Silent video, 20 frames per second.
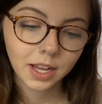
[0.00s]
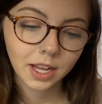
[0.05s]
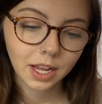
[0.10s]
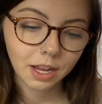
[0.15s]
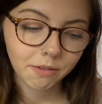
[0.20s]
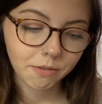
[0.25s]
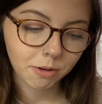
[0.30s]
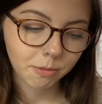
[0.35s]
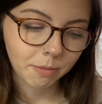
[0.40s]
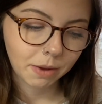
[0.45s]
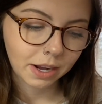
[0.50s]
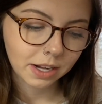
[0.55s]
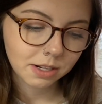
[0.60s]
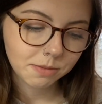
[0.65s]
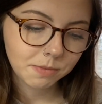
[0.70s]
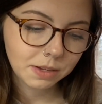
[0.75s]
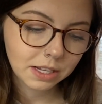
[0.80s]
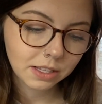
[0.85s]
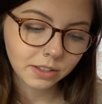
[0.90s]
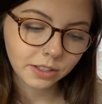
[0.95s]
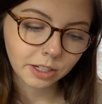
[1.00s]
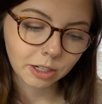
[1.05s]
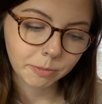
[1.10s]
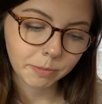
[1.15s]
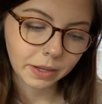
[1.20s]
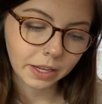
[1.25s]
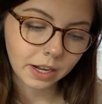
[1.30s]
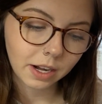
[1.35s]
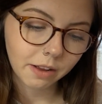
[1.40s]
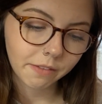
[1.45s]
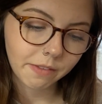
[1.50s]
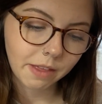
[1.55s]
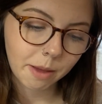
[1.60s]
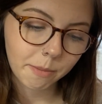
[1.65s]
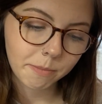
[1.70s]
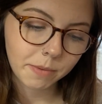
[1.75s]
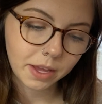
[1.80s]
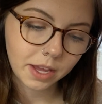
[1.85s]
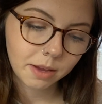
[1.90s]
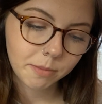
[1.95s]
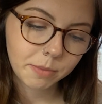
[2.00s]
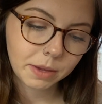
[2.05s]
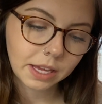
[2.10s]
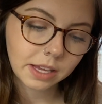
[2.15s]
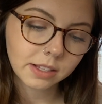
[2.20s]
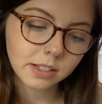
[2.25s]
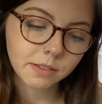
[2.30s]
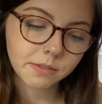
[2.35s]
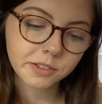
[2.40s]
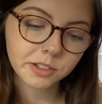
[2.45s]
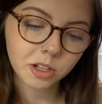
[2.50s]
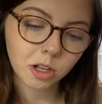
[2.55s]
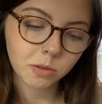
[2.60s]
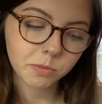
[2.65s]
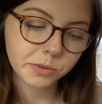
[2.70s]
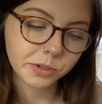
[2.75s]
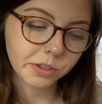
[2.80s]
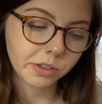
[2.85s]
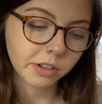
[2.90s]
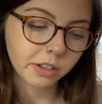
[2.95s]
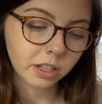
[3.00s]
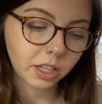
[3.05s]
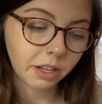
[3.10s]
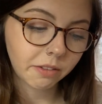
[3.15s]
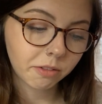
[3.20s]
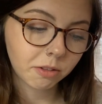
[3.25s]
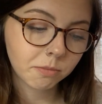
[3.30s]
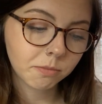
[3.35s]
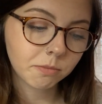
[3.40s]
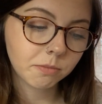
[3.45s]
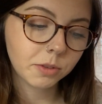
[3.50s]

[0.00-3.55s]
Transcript: It reminded me a little bit of that big piece of sculpture the Cleveland